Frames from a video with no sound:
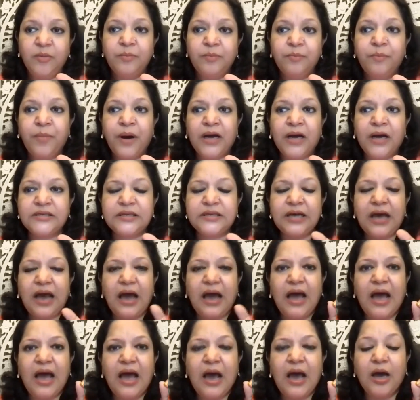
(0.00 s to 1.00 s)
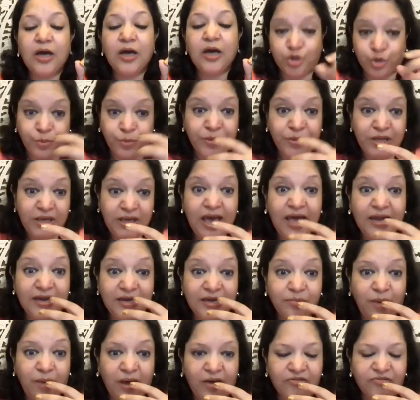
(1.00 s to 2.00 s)
but to me and
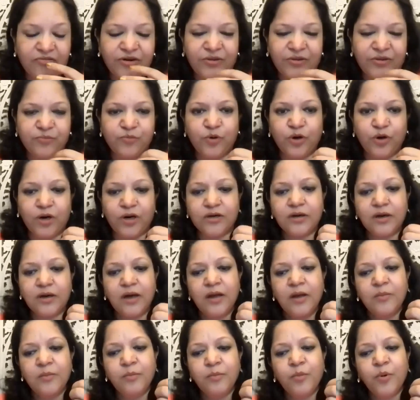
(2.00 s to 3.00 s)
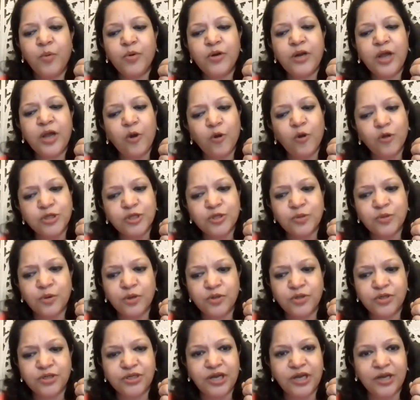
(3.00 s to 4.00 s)
in my framework. But what I also
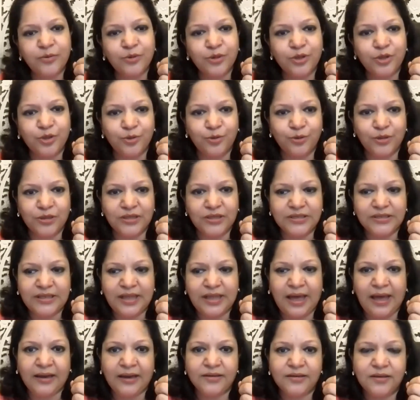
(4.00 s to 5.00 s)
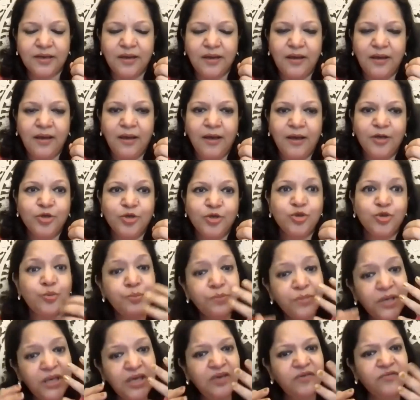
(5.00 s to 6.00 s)
want to share with you is that to
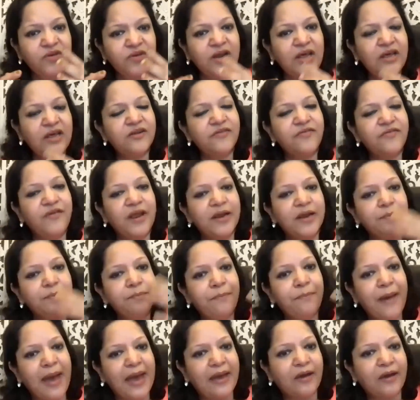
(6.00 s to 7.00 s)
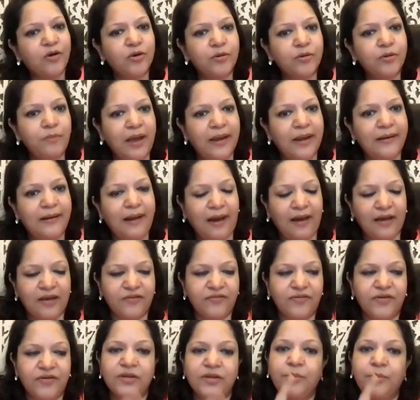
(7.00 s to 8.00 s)
me, when I reflect back on my
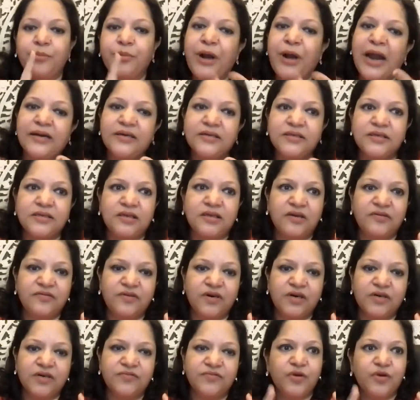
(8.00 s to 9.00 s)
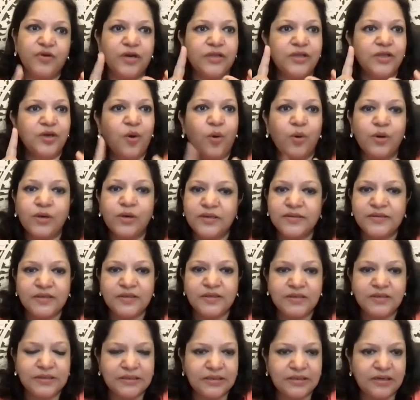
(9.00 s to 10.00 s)
life and the brands that I've worked for and the
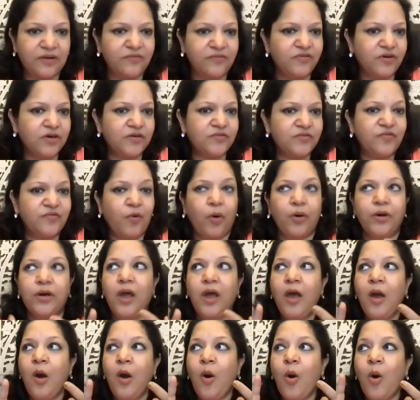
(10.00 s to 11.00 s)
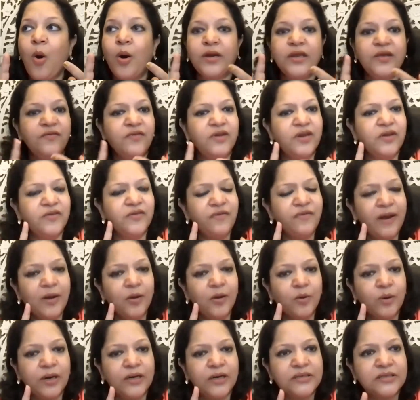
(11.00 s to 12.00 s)
organizations that I've worked for, or even if I
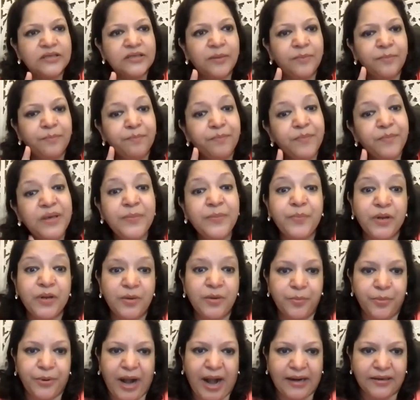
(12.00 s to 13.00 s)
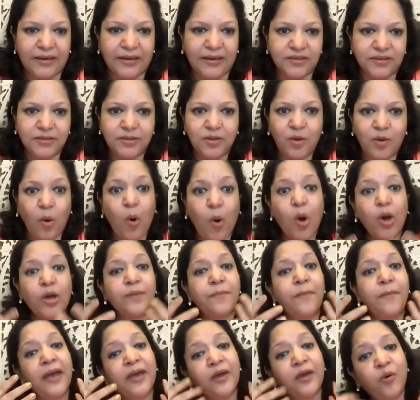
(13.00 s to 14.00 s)
look at some people brands
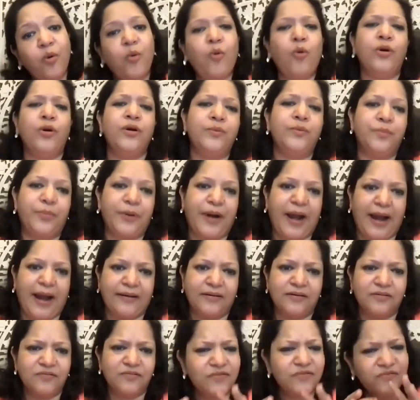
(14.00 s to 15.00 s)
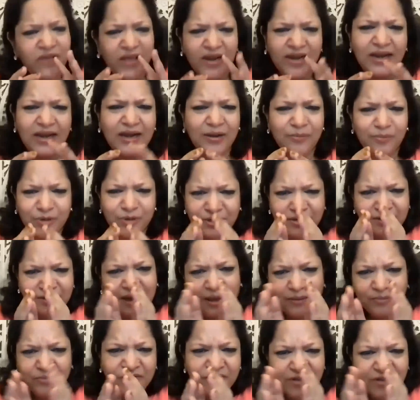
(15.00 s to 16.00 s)
or my own brand, very limited,
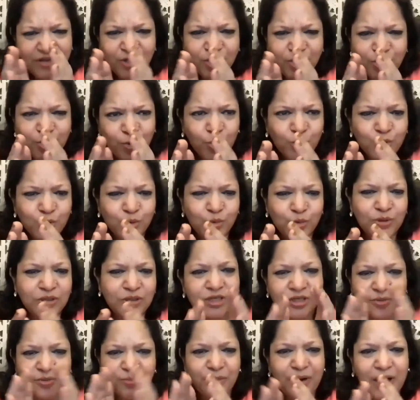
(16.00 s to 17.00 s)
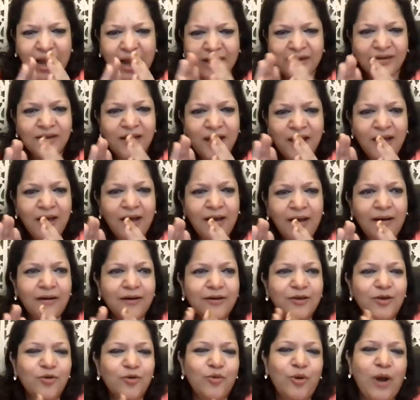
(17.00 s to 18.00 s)
I'm a very chotu niche brand,
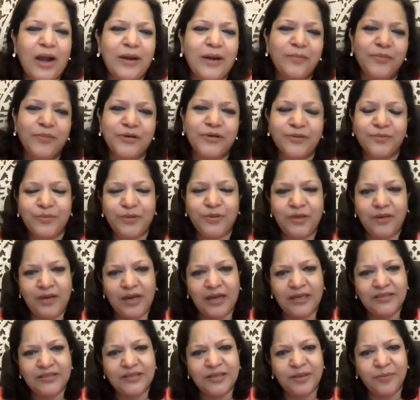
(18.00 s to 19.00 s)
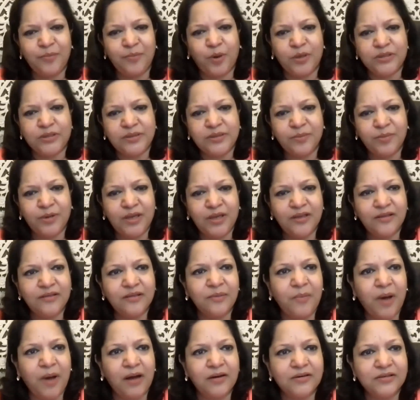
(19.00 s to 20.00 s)
admirable, let's say possibly in
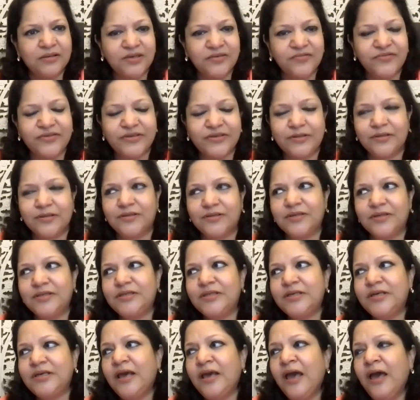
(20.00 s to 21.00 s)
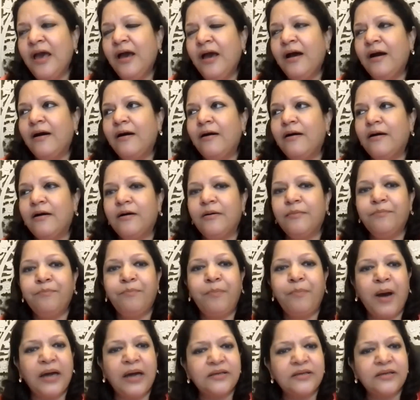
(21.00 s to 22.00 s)
the marketing fraternity.
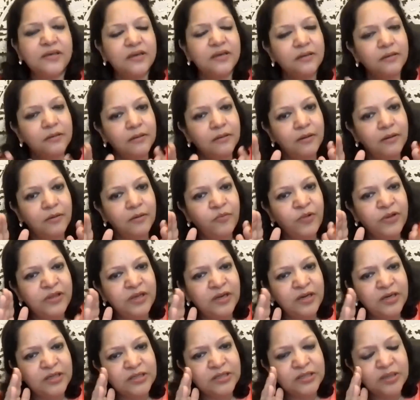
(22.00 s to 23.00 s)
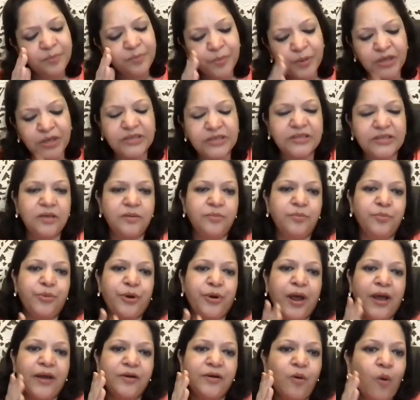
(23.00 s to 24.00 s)
But whether it's a person
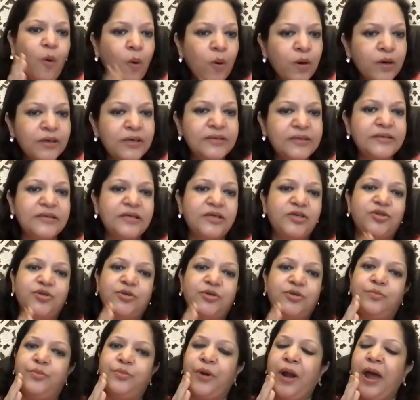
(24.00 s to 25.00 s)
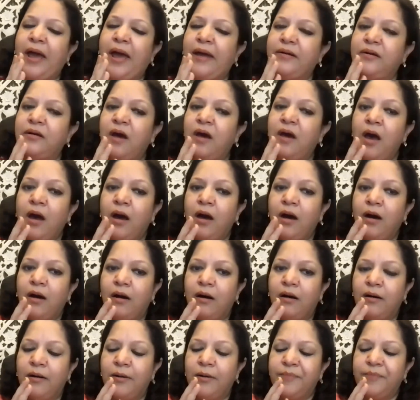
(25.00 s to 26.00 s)
brand, organization brand,
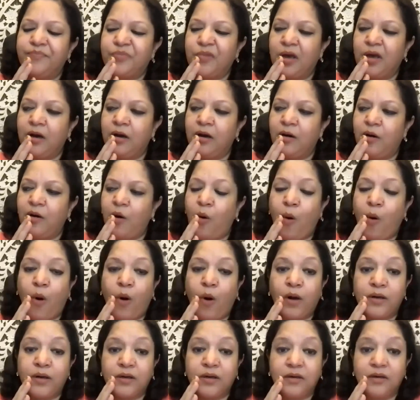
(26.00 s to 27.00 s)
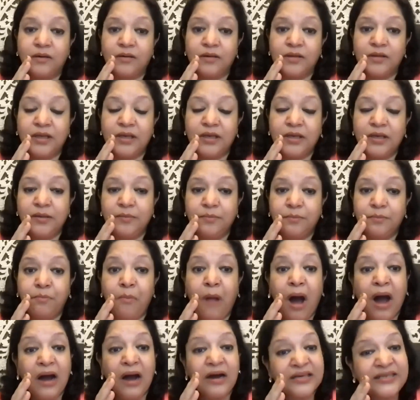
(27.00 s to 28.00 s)
the
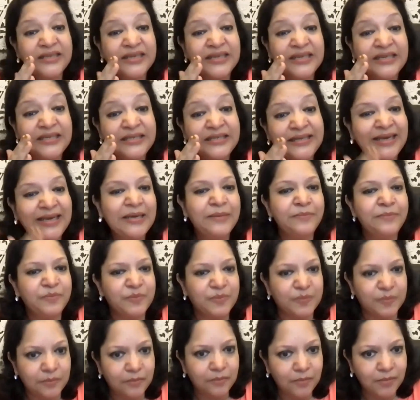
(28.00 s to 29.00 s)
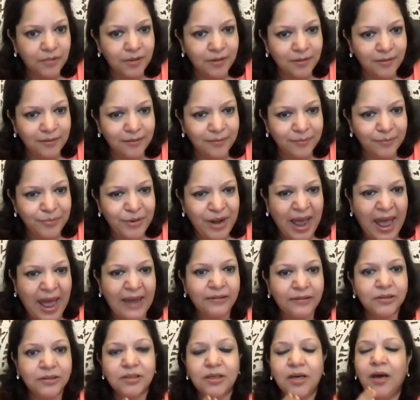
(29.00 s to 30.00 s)
marketing team
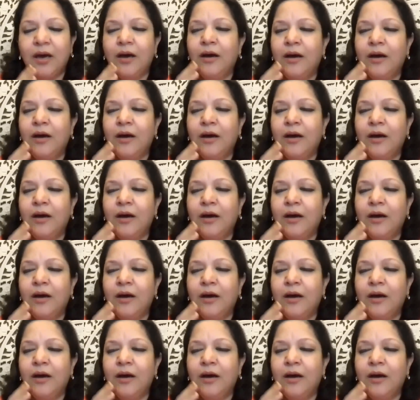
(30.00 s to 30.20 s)
brand,